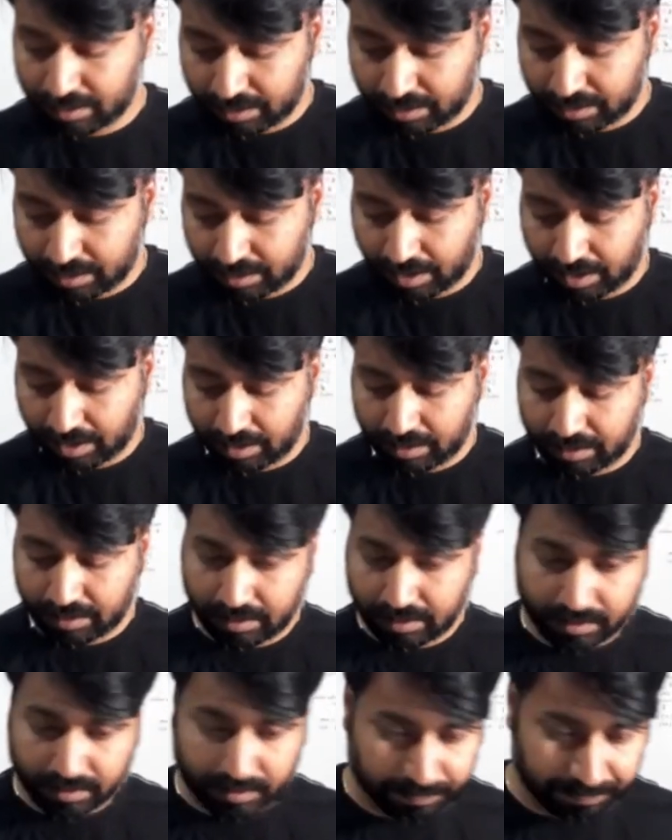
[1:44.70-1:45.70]
And
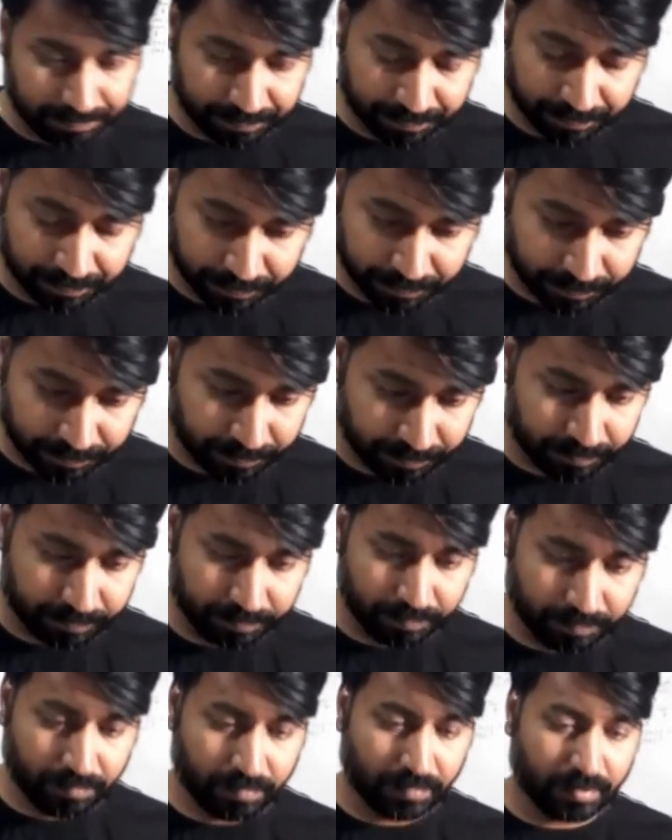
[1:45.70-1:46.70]

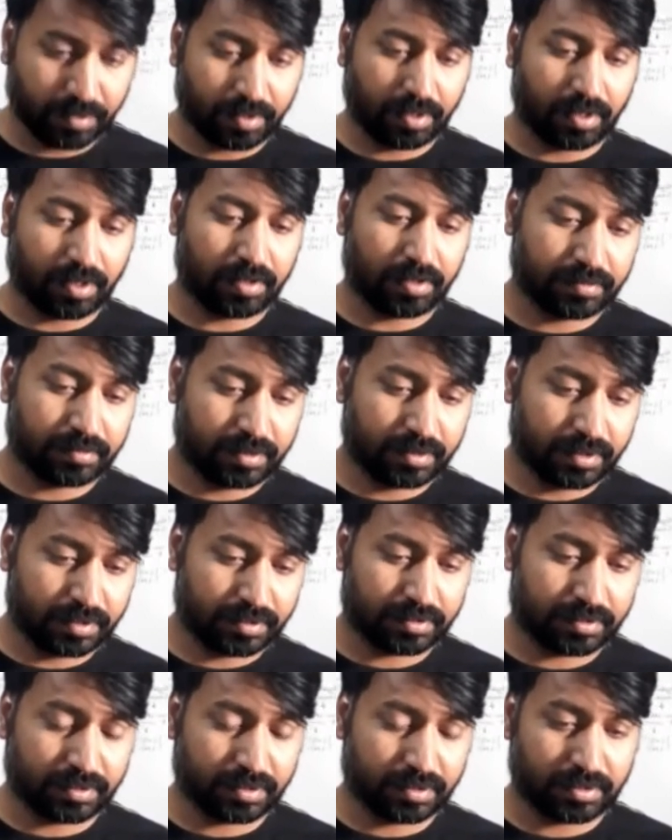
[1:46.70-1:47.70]
after
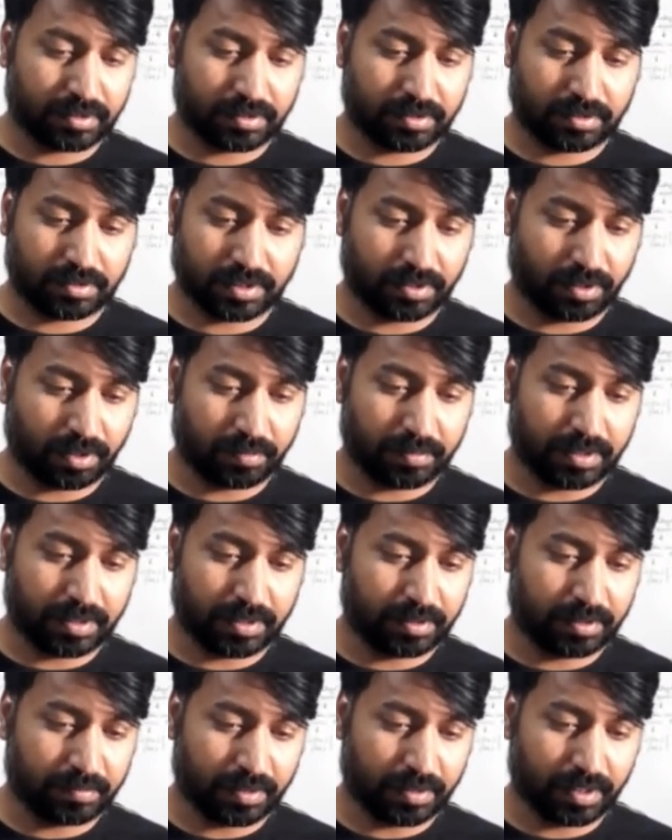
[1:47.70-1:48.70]
this, okay,
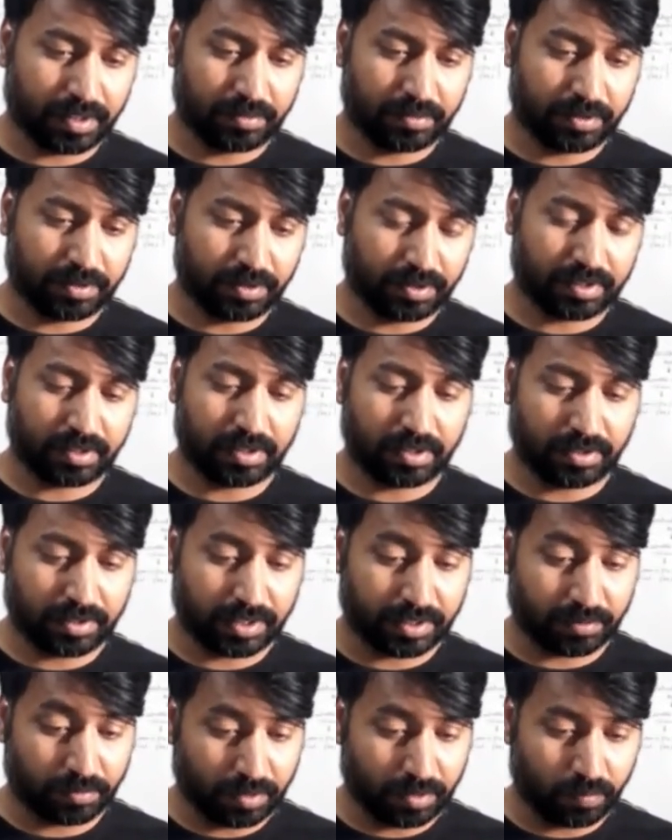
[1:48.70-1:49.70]
normality, molarity, we got
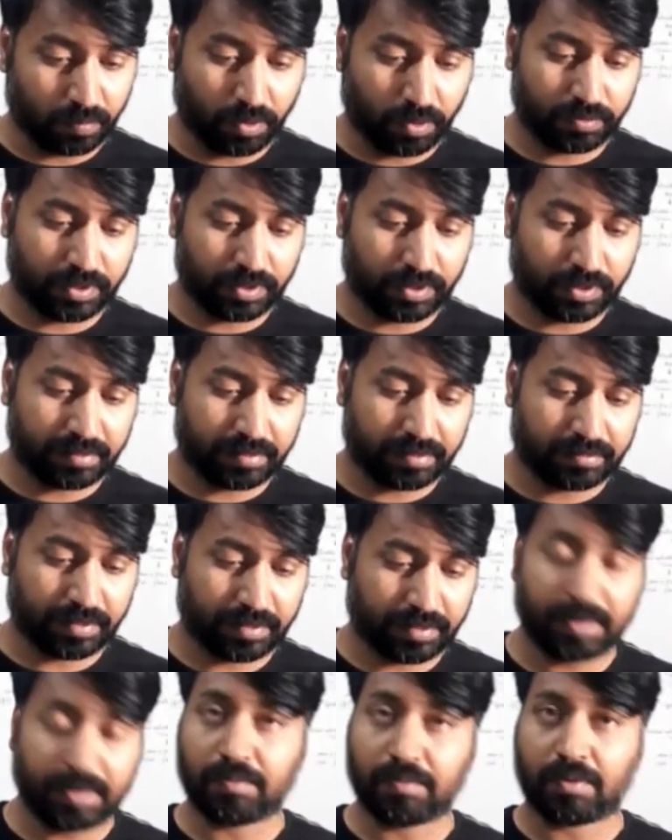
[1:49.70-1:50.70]
okay, one more we left,
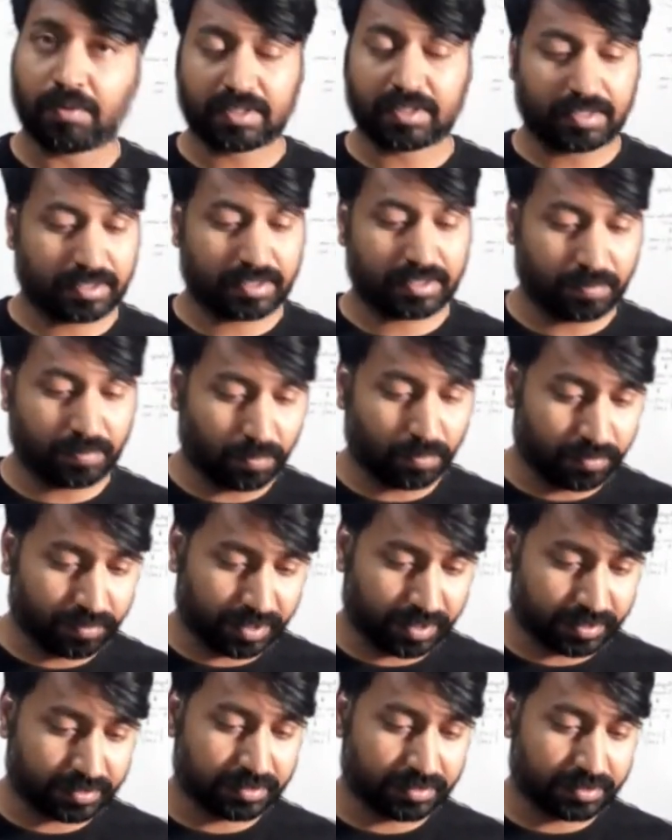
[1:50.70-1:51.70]
very important, that is a mole
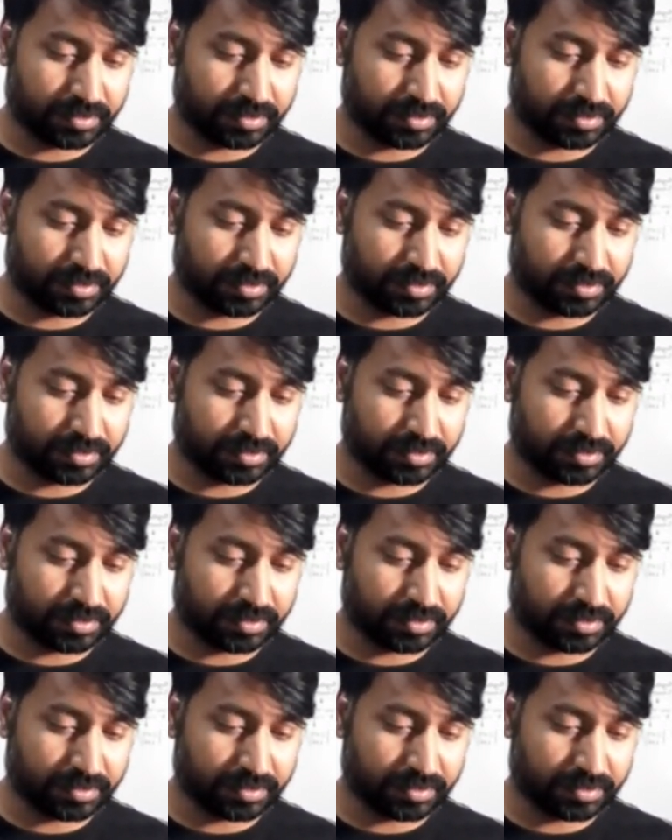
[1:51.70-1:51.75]
fraction.